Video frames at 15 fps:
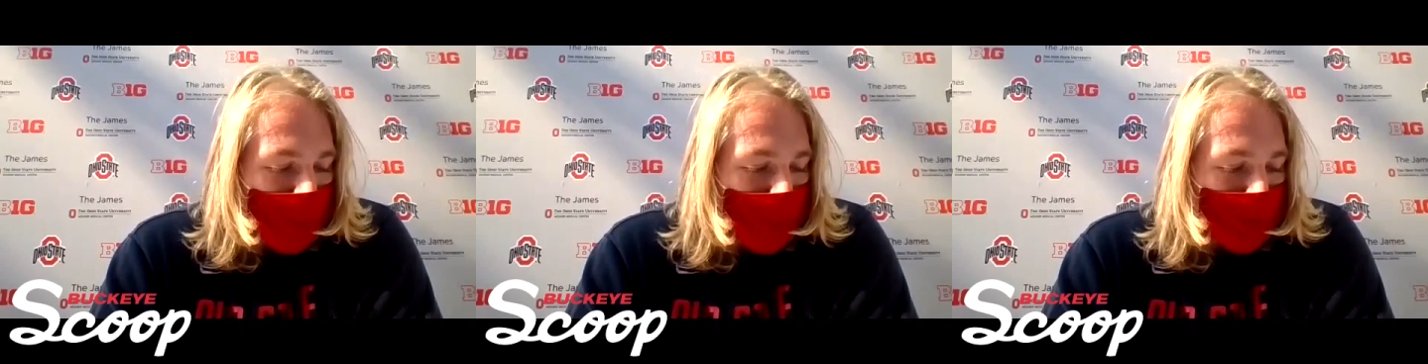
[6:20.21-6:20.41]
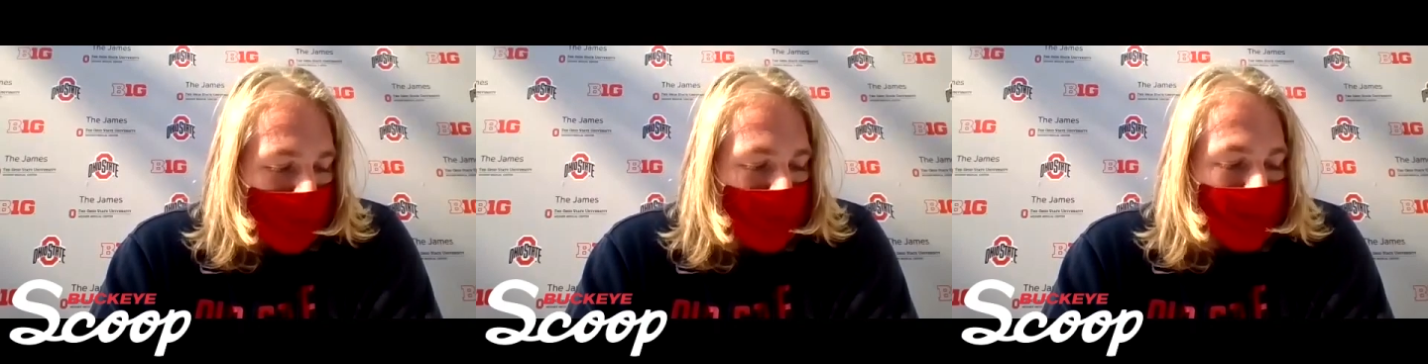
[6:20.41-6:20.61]

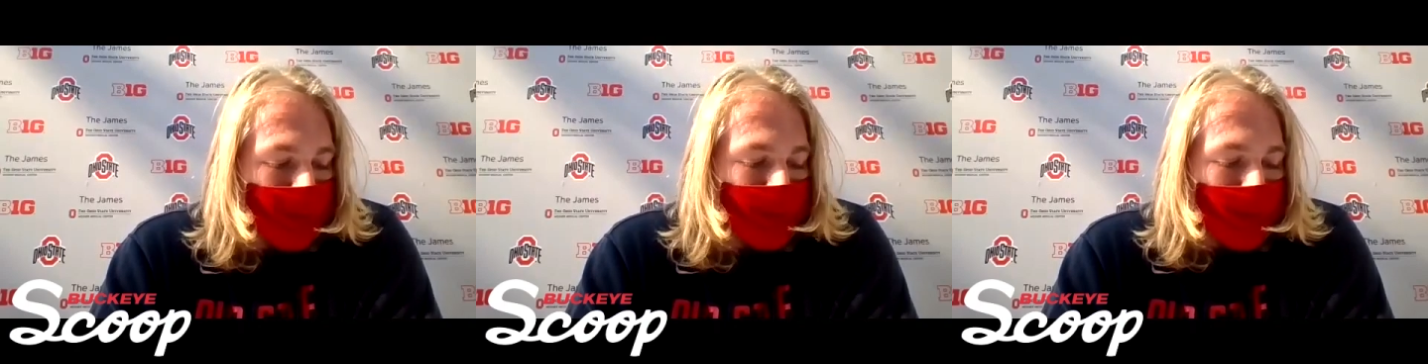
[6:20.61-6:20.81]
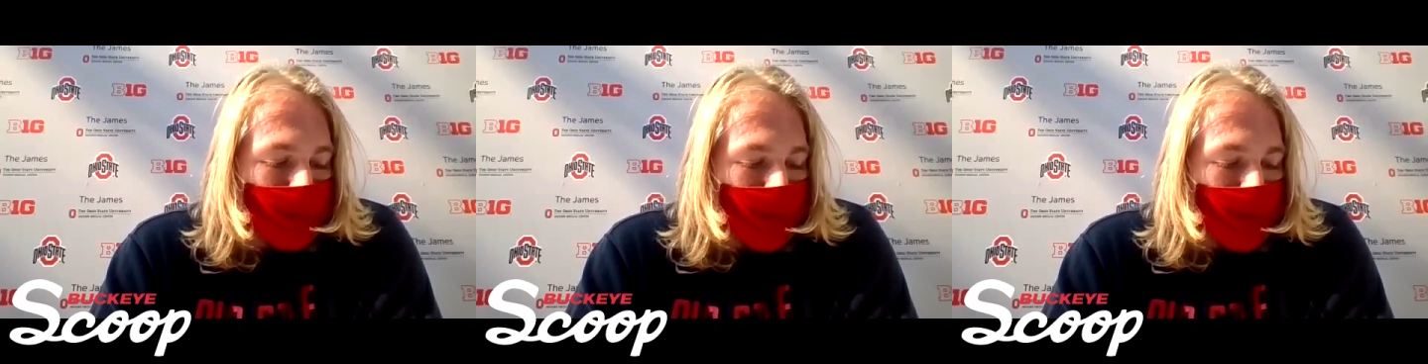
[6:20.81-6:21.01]
Um,
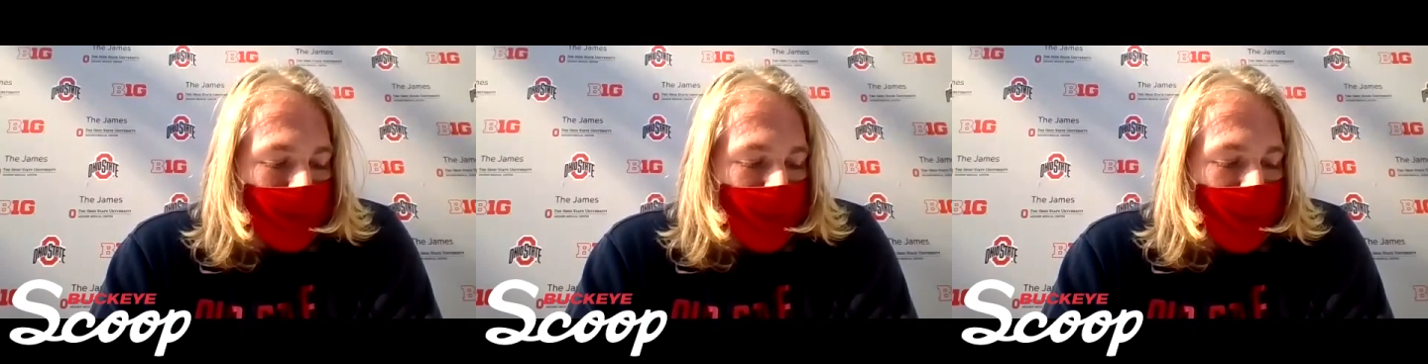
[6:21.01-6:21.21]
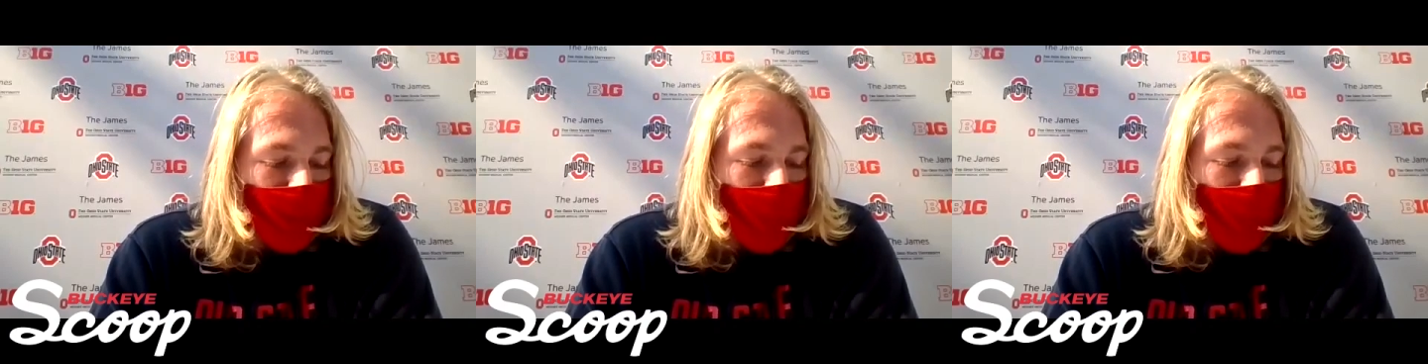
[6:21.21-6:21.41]

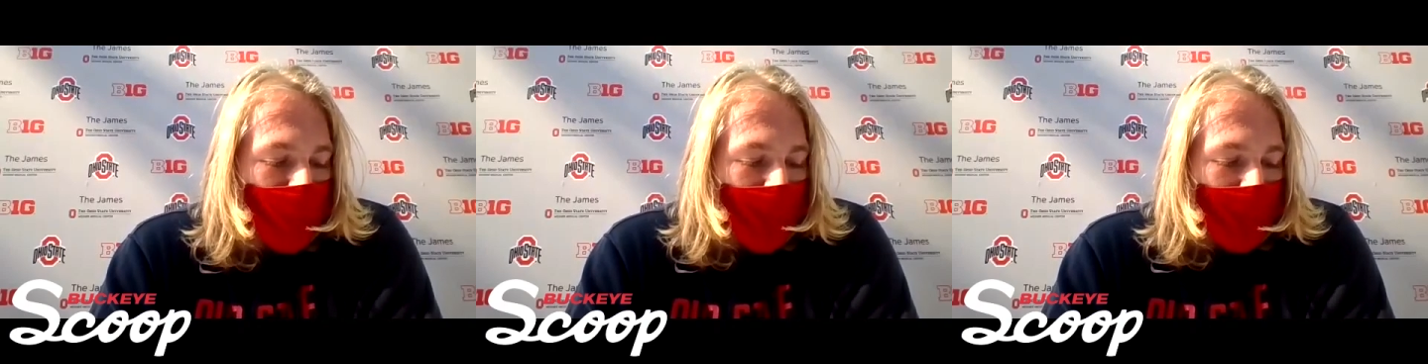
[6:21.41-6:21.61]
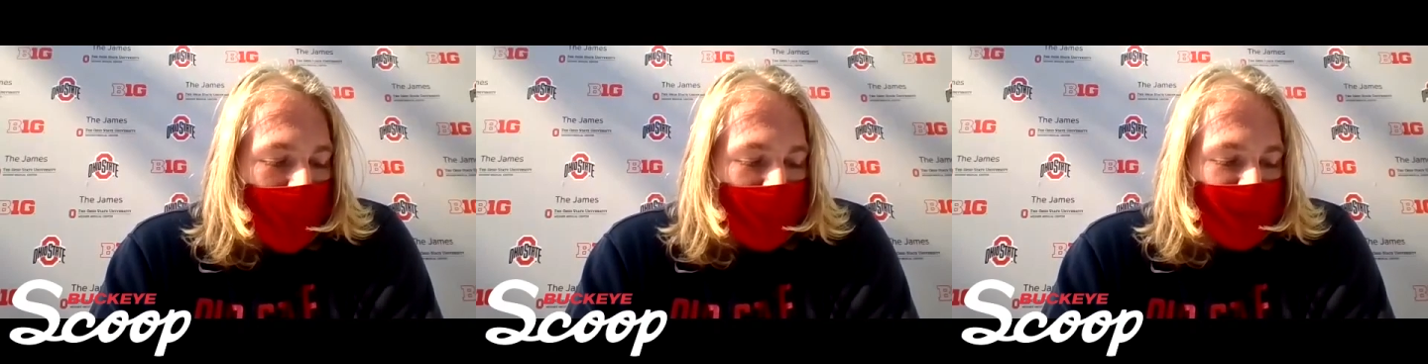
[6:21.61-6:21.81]

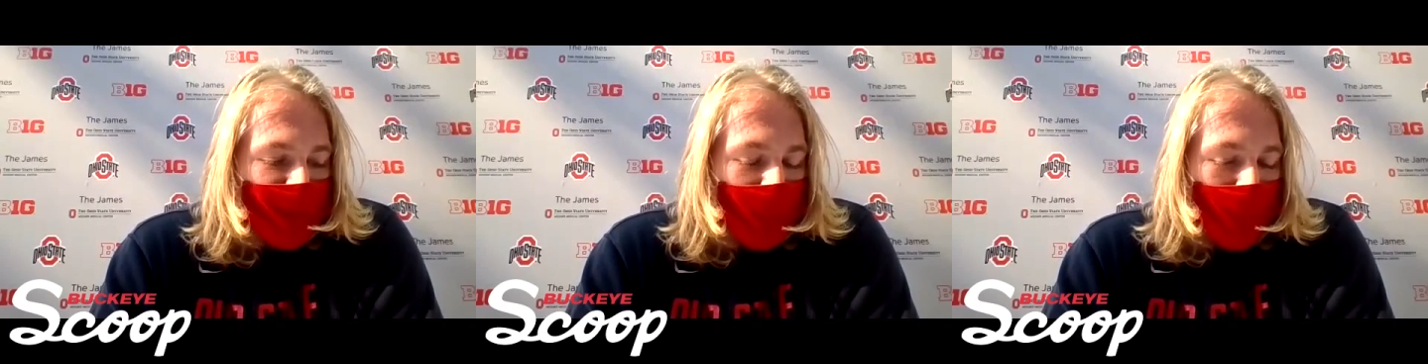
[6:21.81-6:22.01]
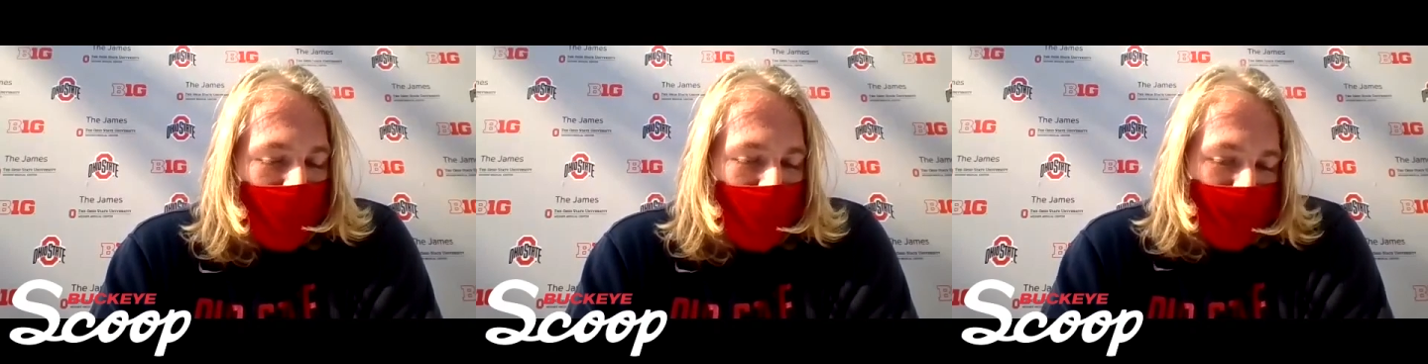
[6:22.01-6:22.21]
and
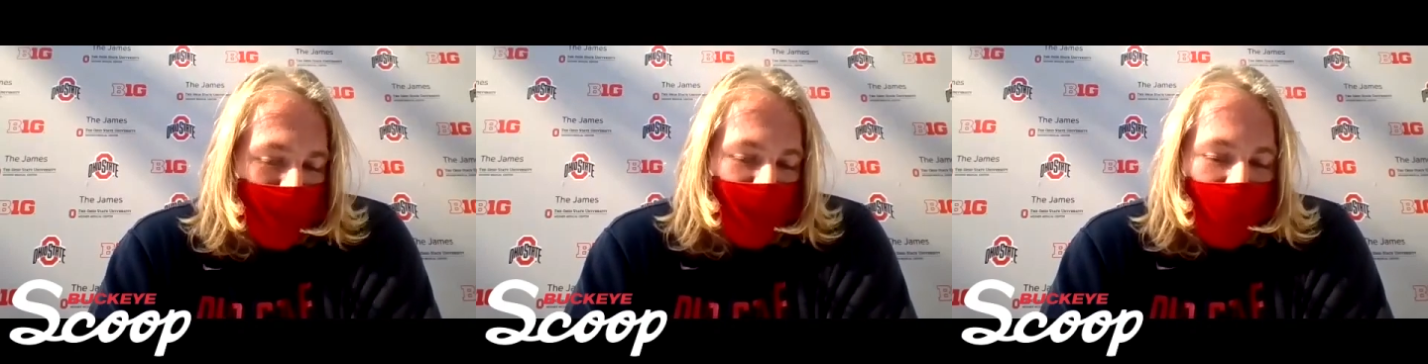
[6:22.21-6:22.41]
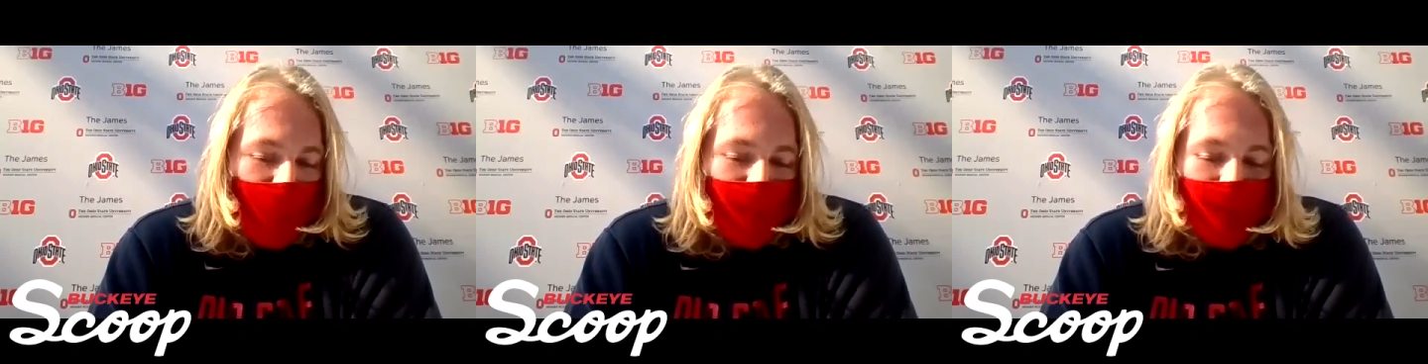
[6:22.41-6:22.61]
so that was
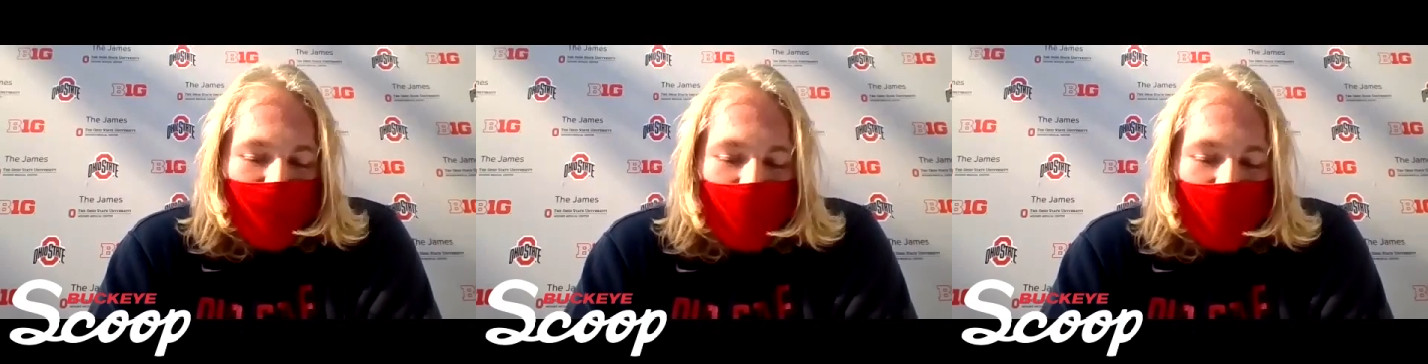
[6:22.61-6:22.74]
kind of